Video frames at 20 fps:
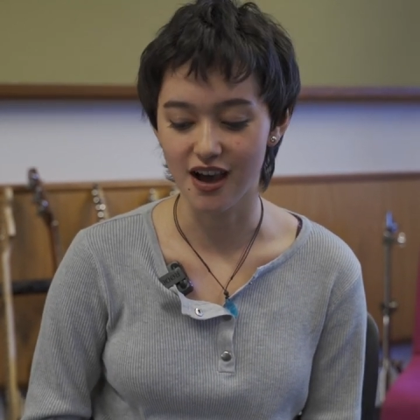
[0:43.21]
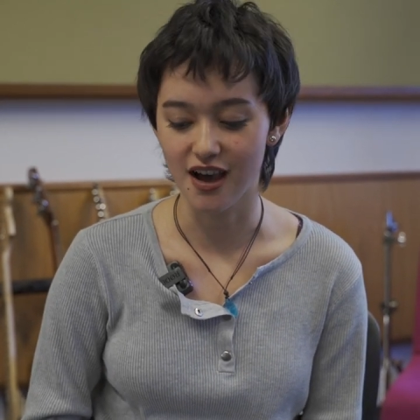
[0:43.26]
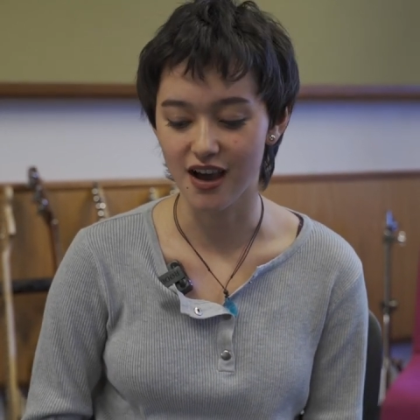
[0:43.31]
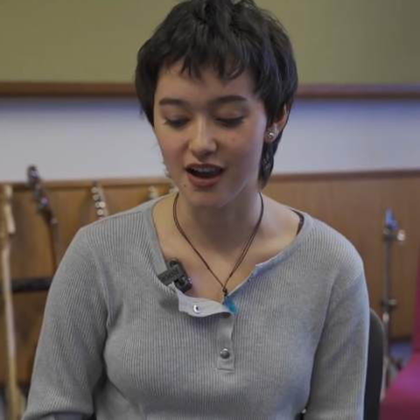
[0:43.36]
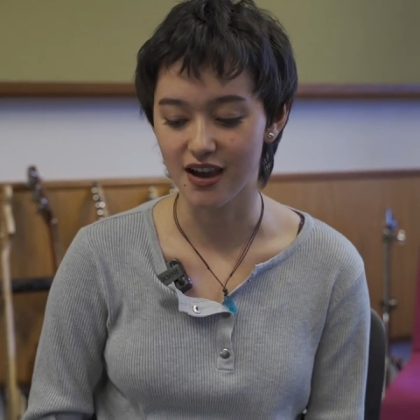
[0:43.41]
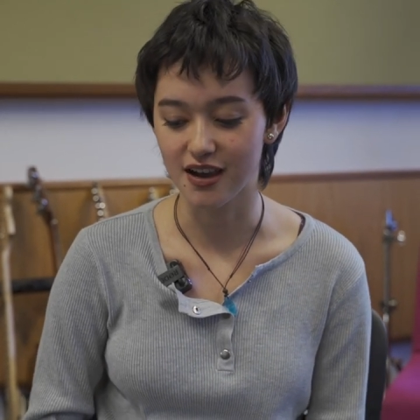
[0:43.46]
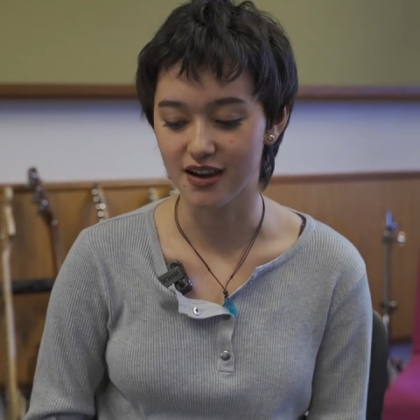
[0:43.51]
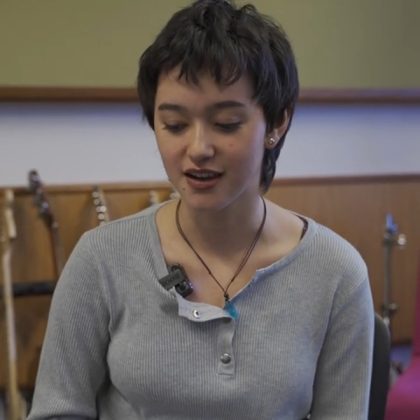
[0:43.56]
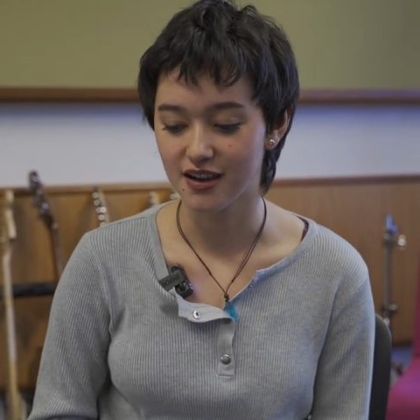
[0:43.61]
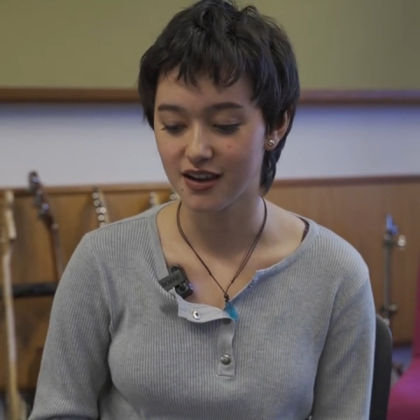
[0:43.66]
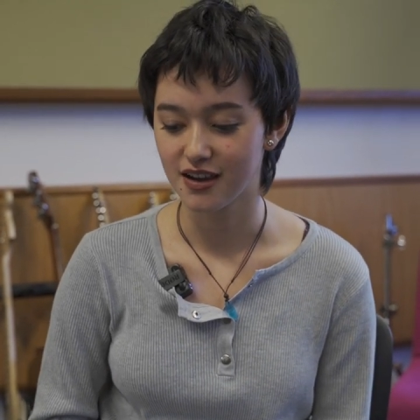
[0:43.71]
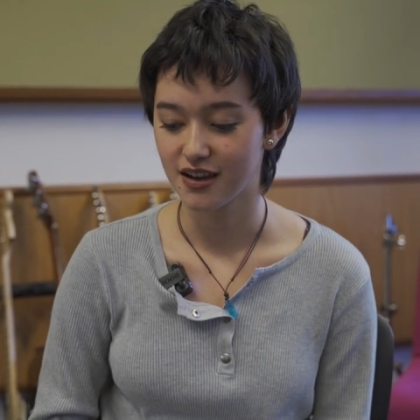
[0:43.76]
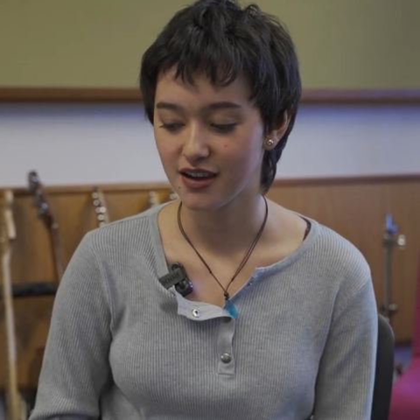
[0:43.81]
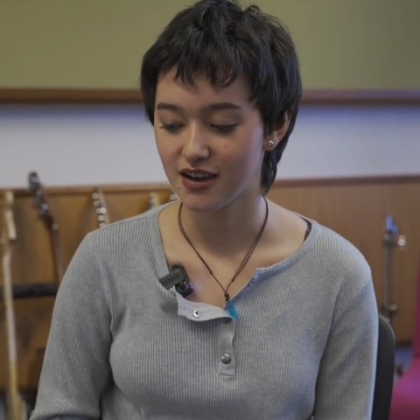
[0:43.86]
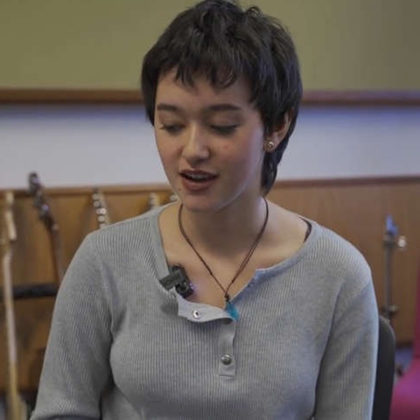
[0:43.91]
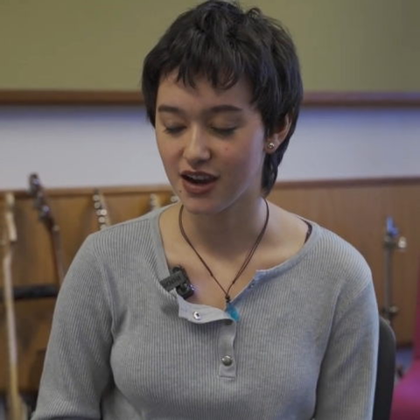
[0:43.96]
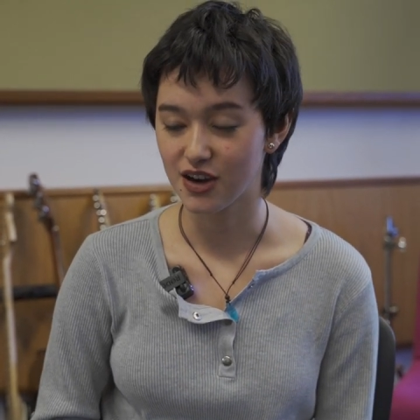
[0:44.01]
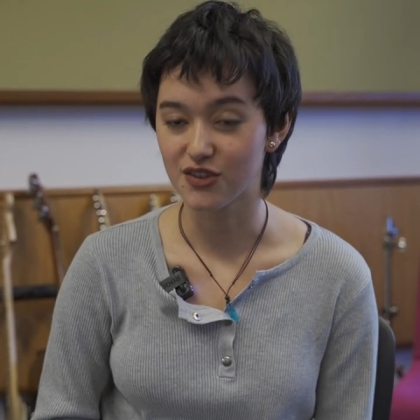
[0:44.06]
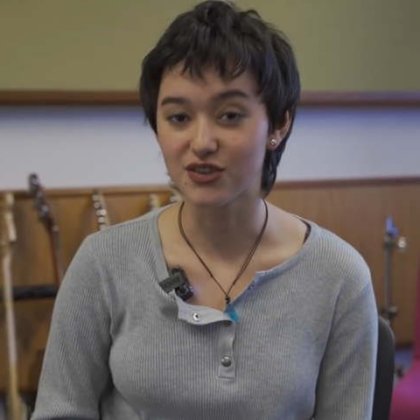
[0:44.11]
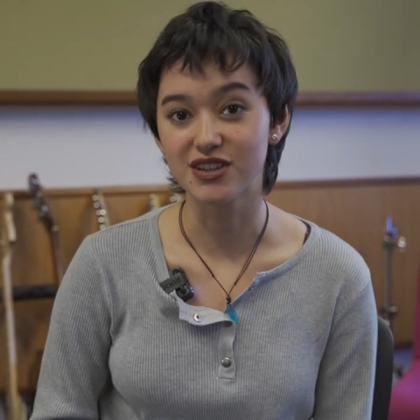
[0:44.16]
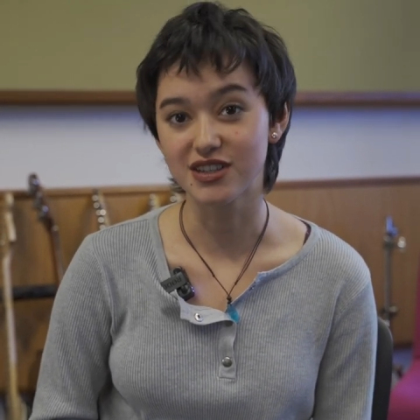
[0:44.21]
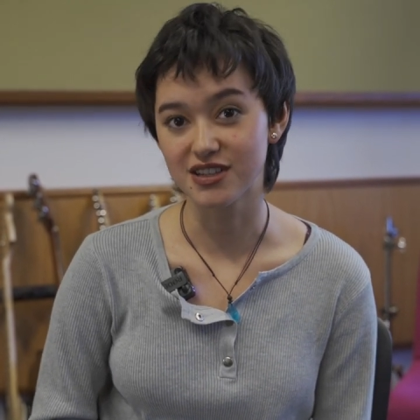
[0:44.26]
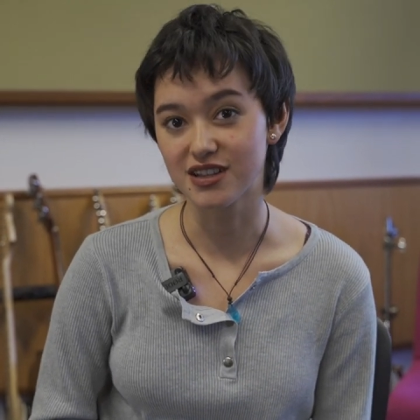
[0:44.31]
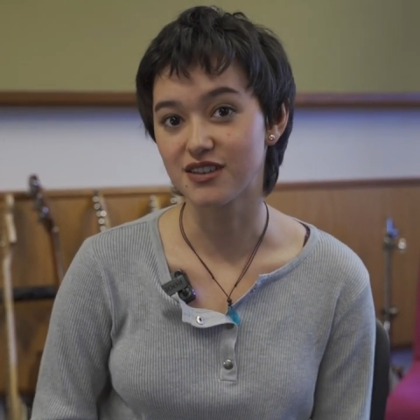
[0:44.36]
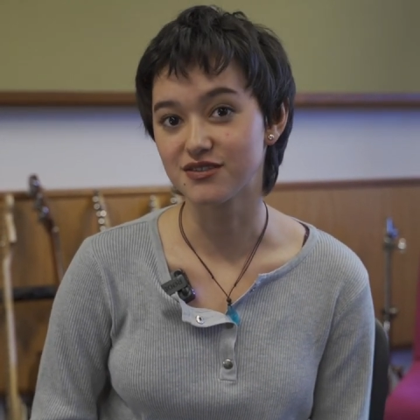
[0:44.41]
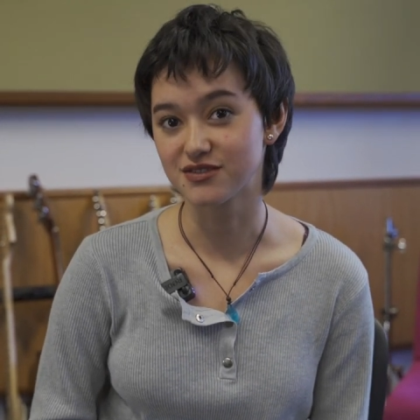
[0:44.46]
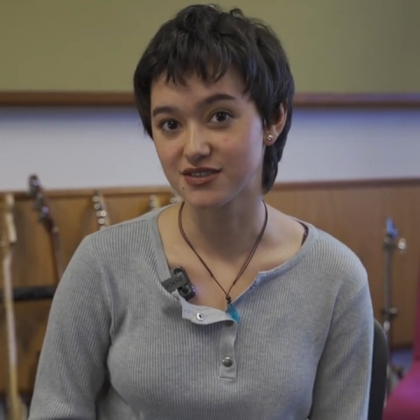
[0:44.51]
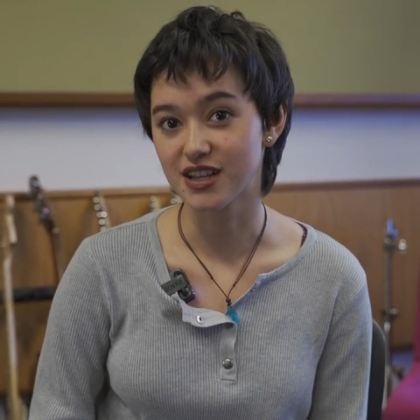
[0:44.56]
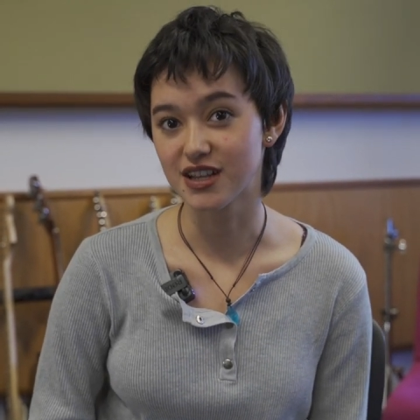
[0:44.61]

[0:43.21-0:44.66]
eye. I really loved